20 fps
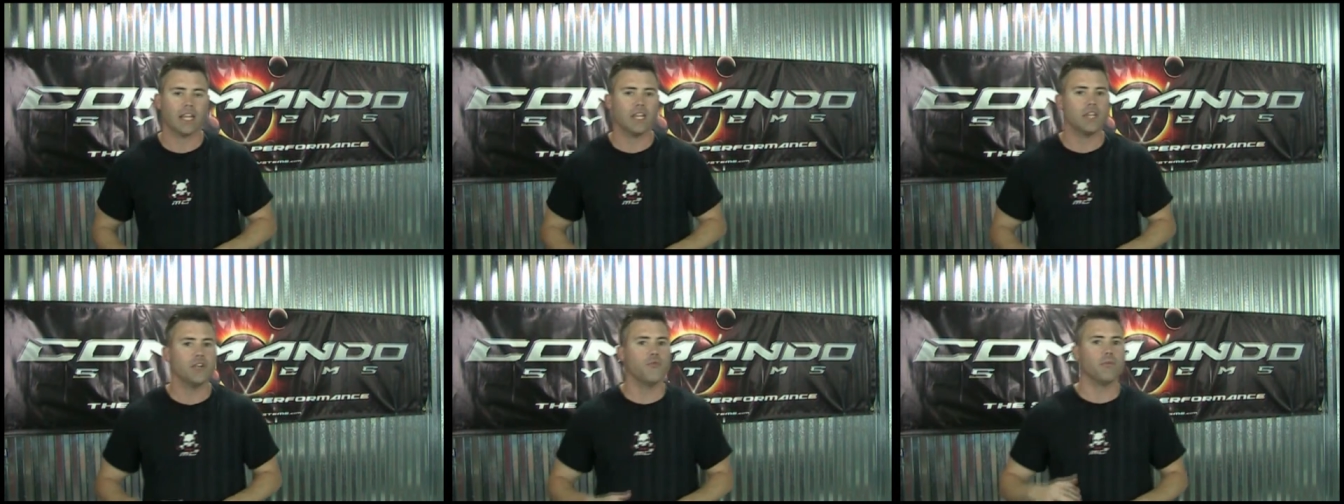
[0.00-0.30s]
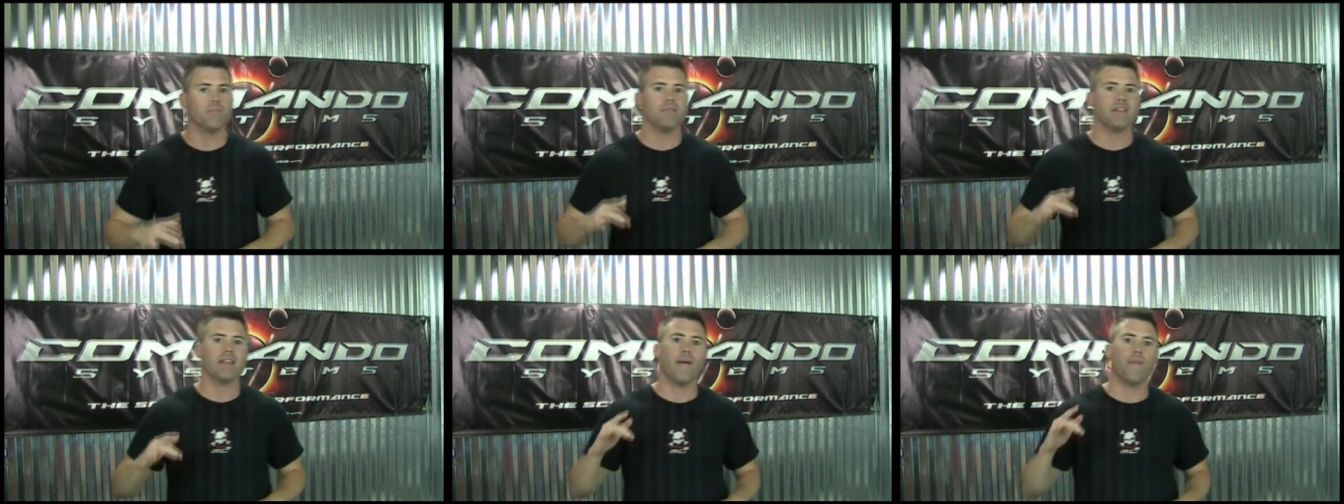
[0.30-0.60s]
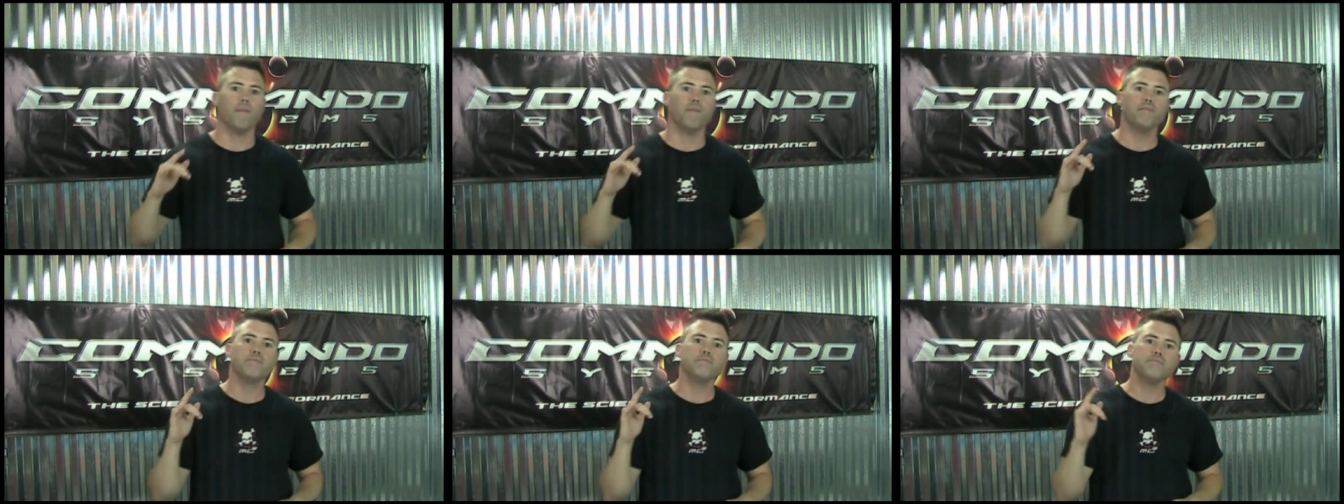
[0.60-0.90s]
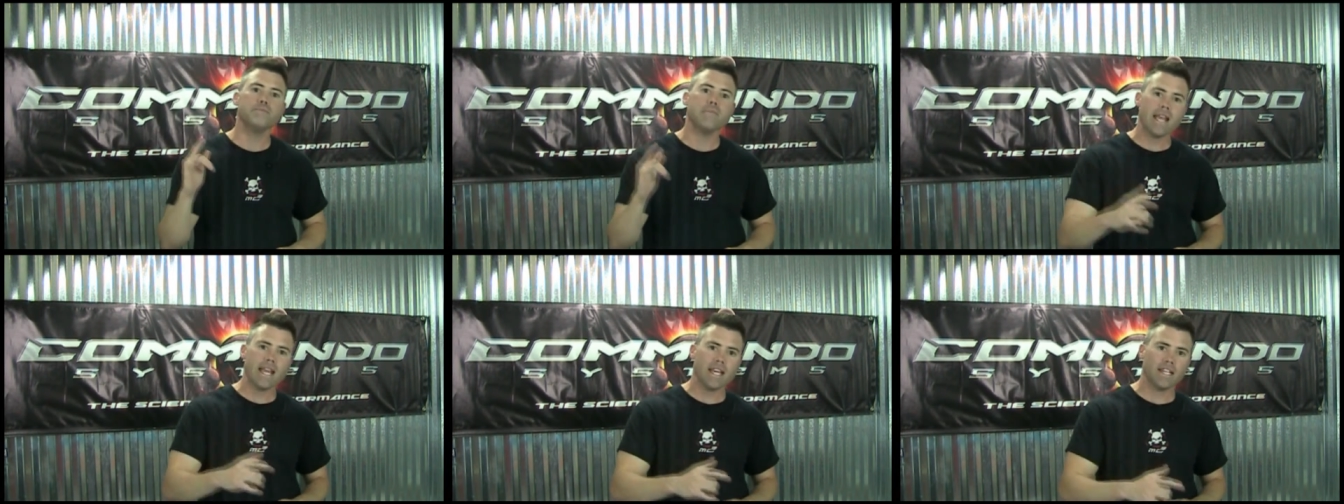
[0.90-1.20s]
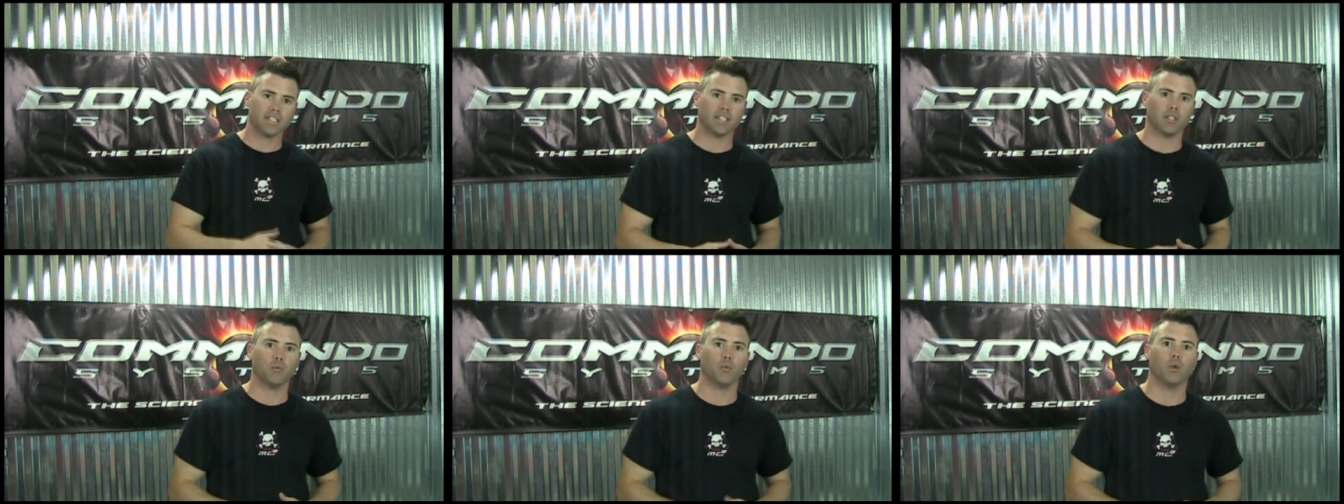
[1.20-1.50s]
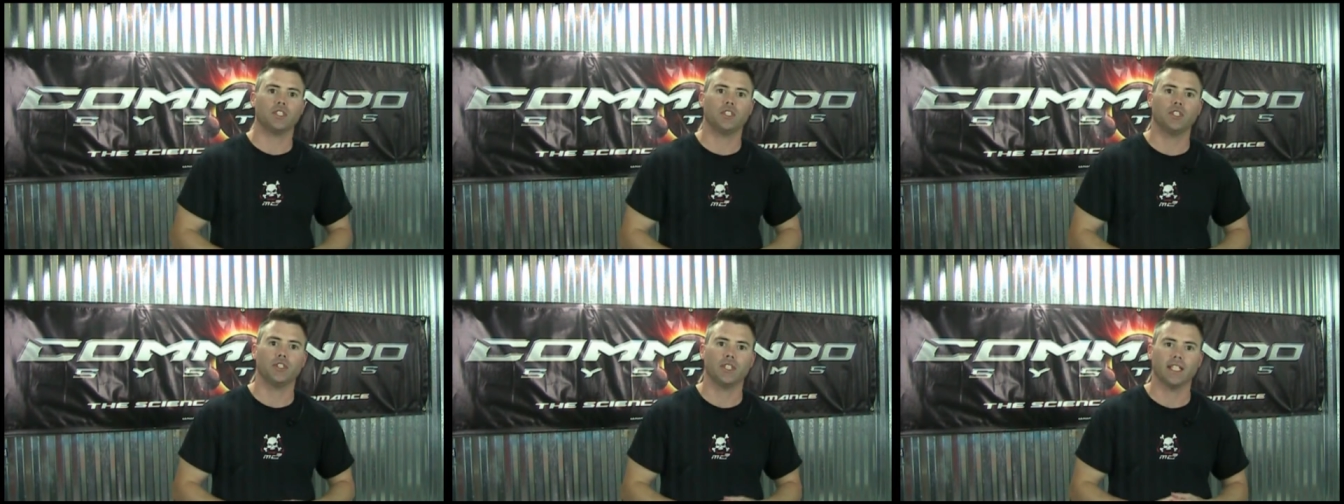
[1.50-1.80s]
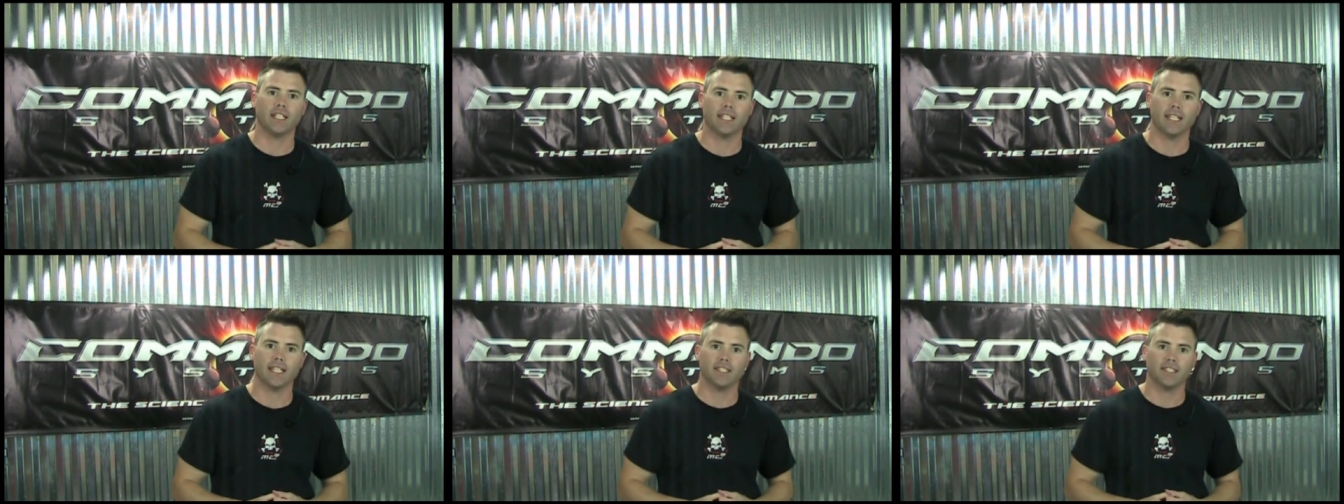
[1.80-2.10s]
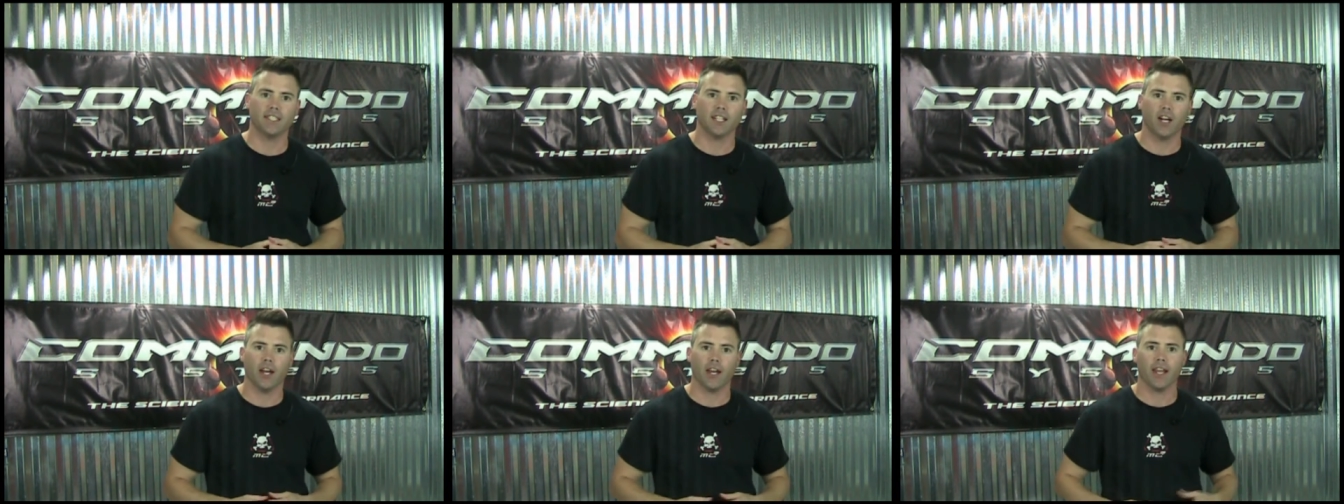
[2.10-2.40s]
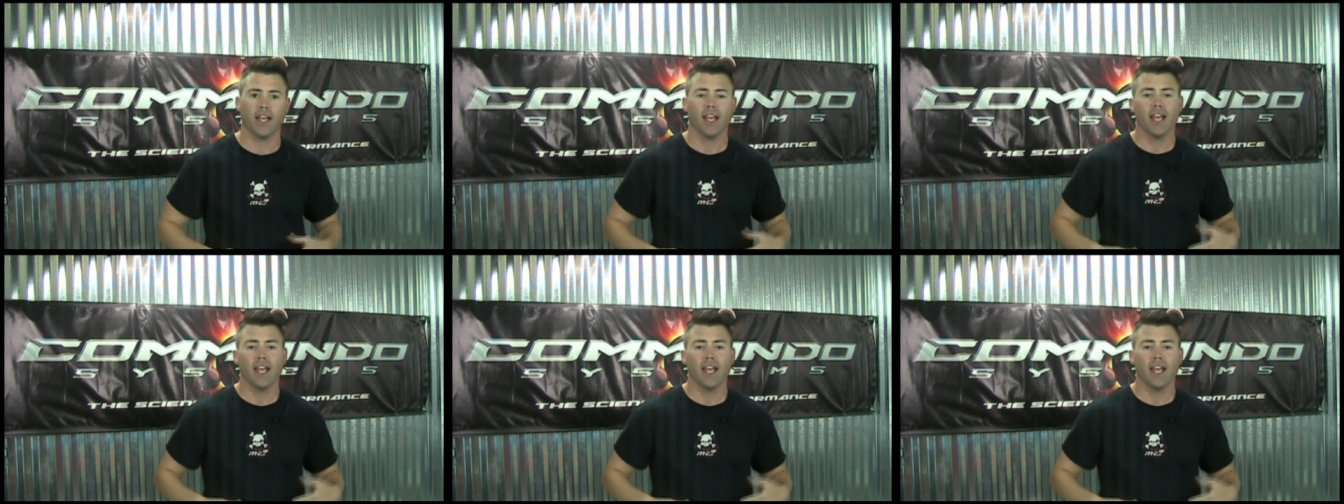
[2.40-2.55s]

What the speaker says: and you would be amazed at what you can get done.